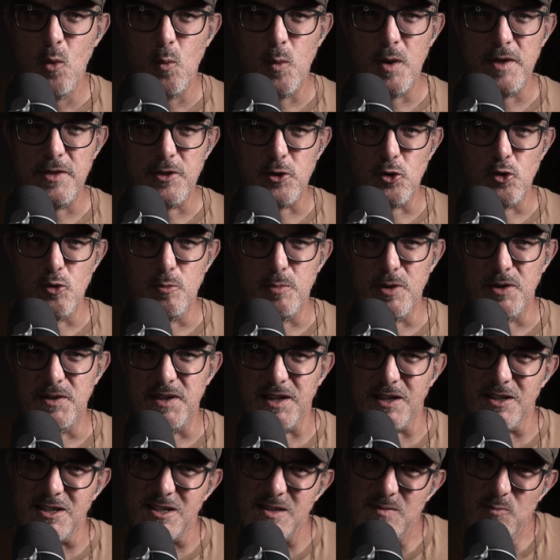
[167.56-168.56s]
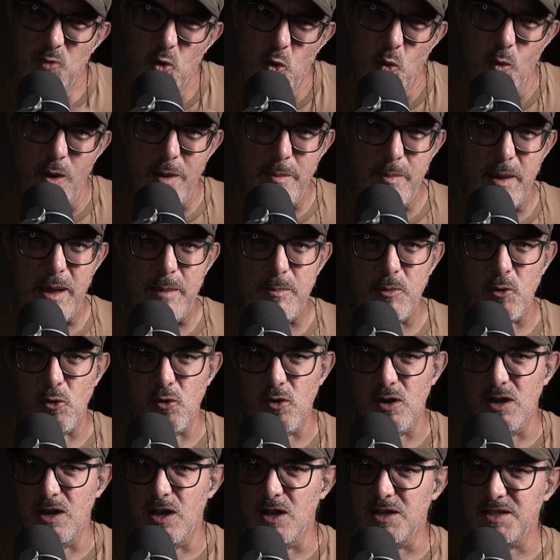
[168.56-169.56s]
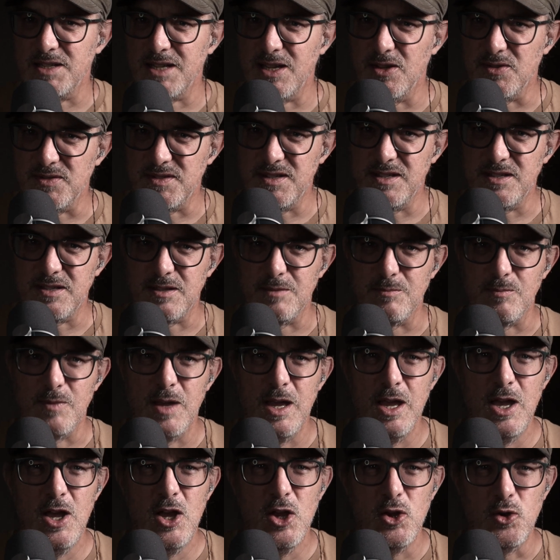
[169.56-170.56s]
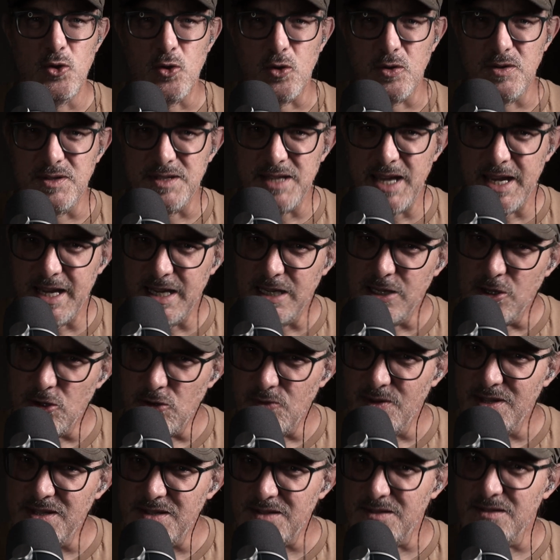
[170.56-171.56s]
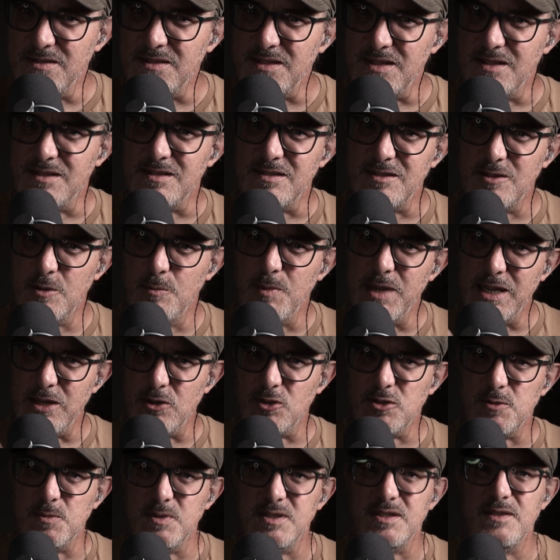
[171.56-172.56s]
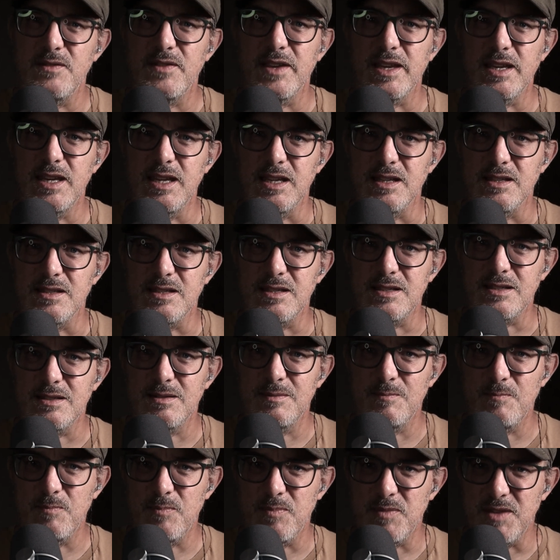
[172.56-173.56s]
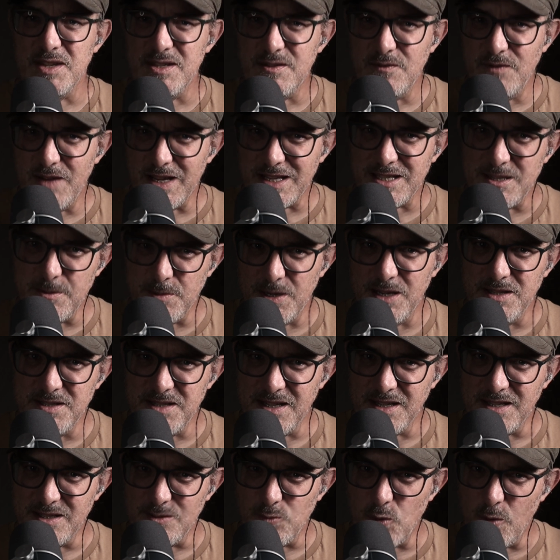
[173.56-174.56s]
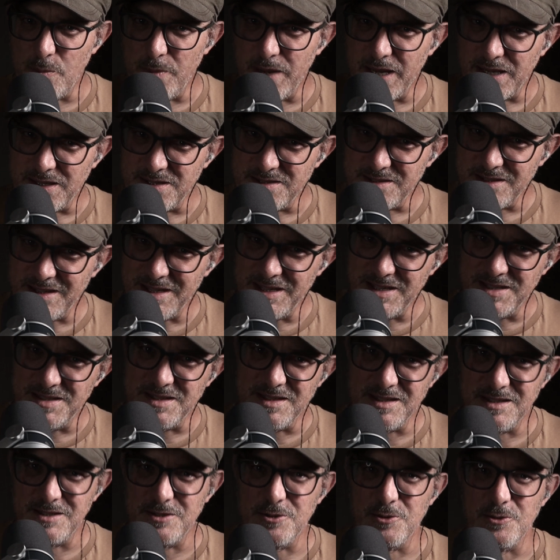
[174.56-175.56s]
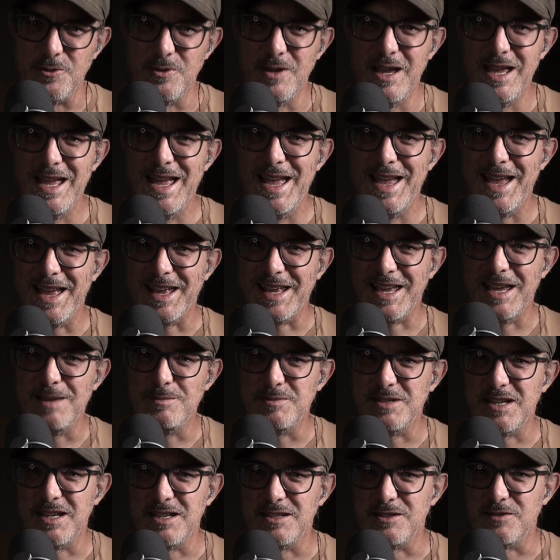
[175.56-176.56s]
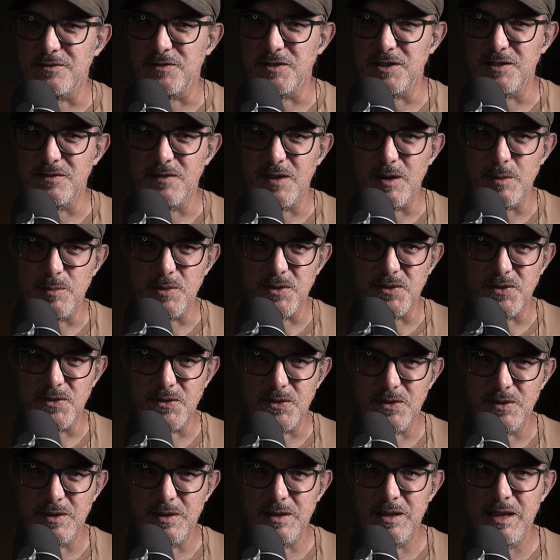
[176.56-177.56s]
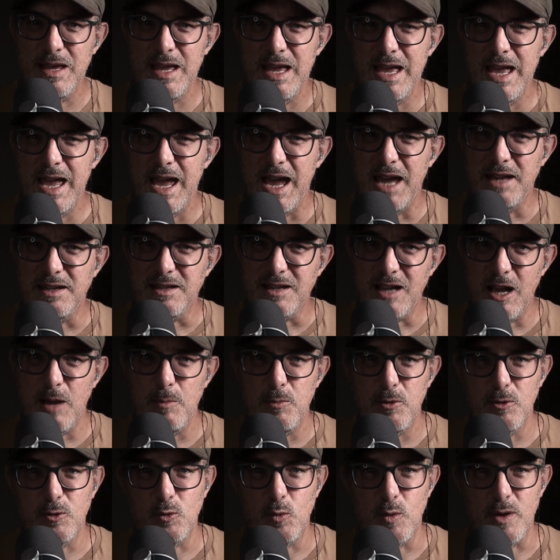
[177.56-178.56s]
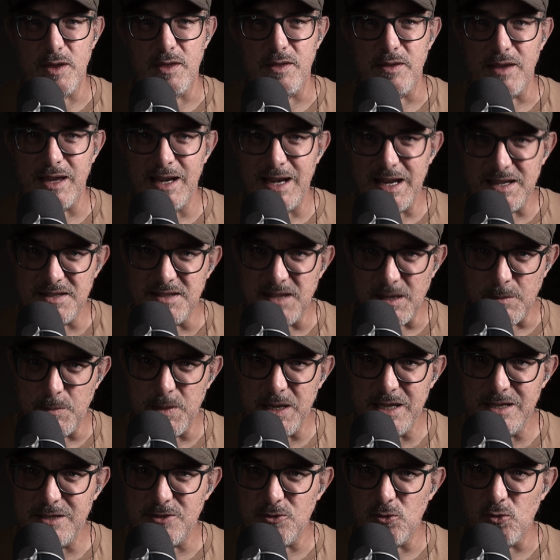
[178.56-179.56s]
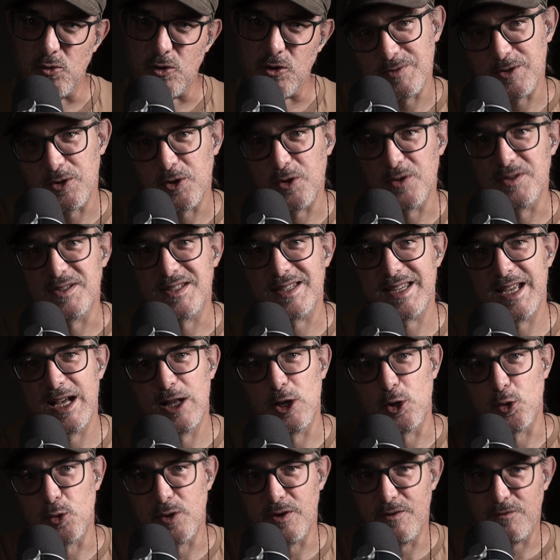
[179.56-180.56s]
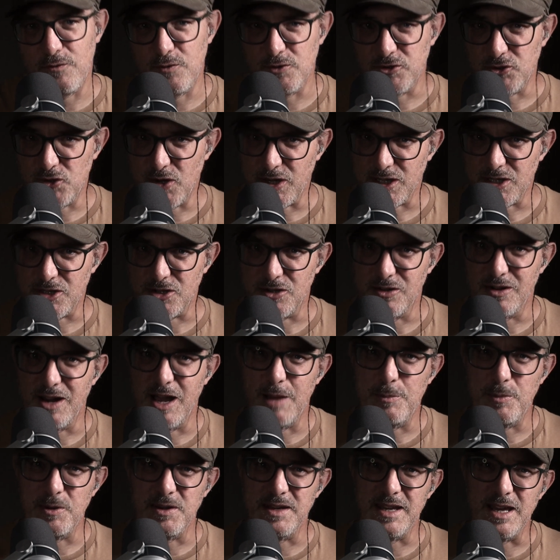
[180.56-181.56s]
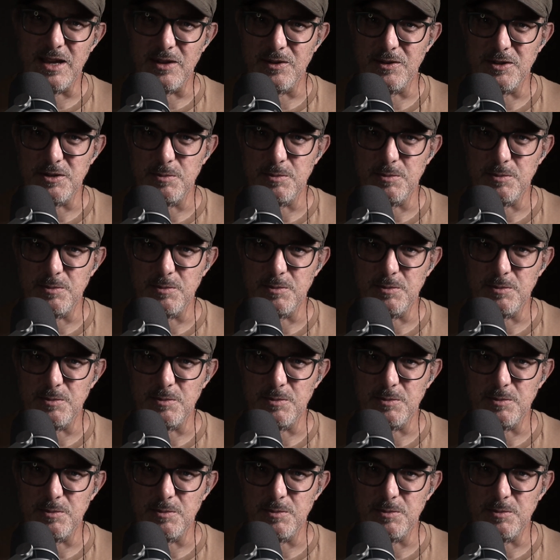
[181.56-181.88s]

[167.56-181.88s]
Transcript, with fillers: Whether you're building a small web app or a large-scale system, you can tailor your instances to meet your specific needs. This flexibility is what makes EC2 a game changer for developers and coupled with Elastic Beanstalk, you can scale your infrastructure up and down